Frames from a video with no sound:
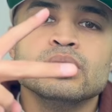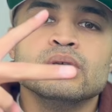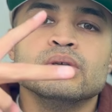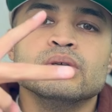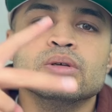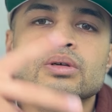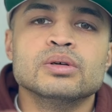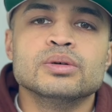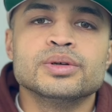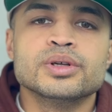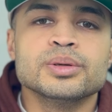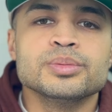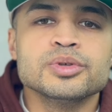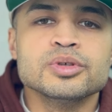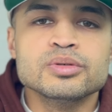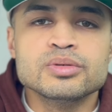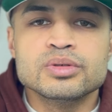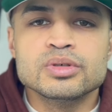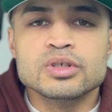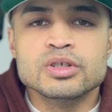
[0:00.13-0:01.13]
Yo, what up
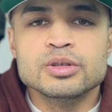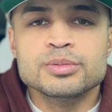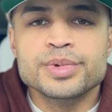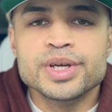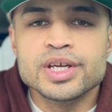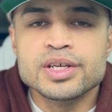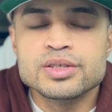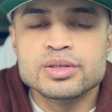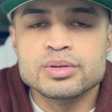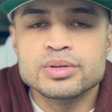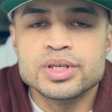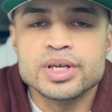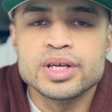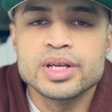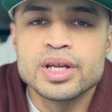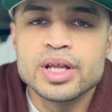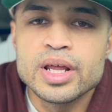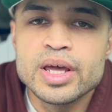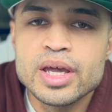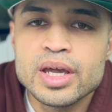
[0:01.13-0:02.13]
YouTube? Hey, so
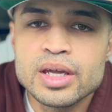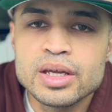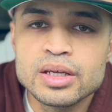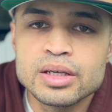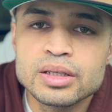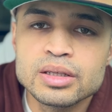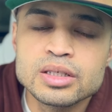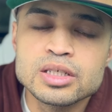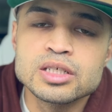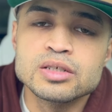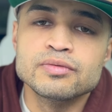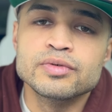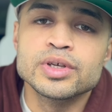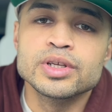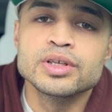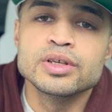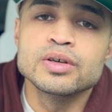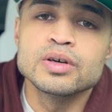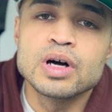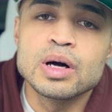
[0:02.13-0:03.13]
today in this
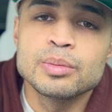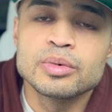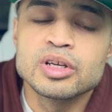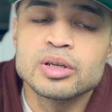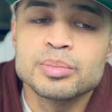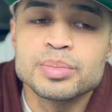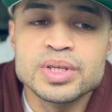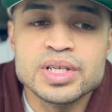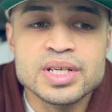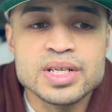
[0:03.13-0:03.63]
video, I'm gonna be